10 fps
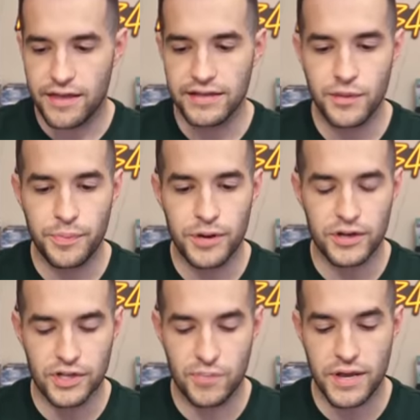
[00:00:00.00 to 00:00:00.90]
And this
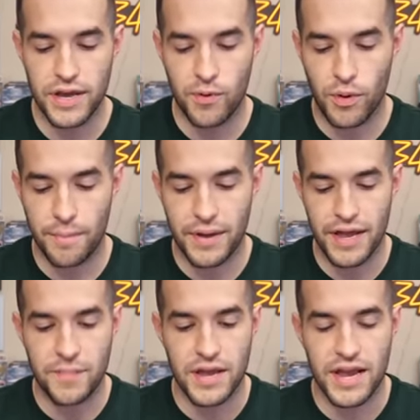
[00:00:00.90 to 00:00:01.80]
appears to be what
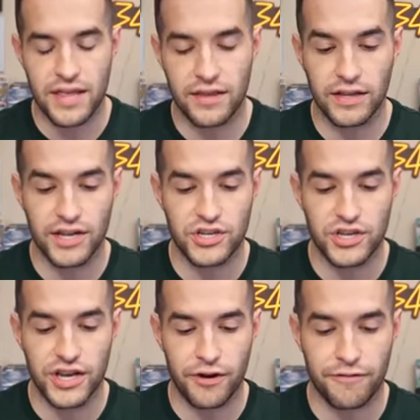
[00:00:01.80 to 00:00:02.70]
may be the
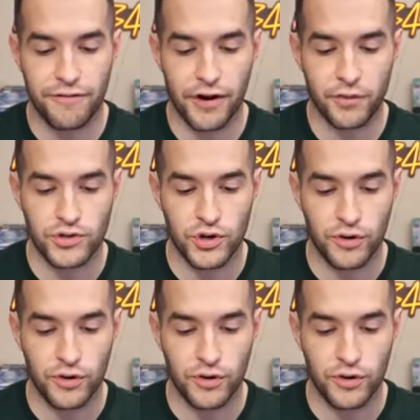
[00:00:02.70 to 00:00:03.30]
legendary Pharaoh's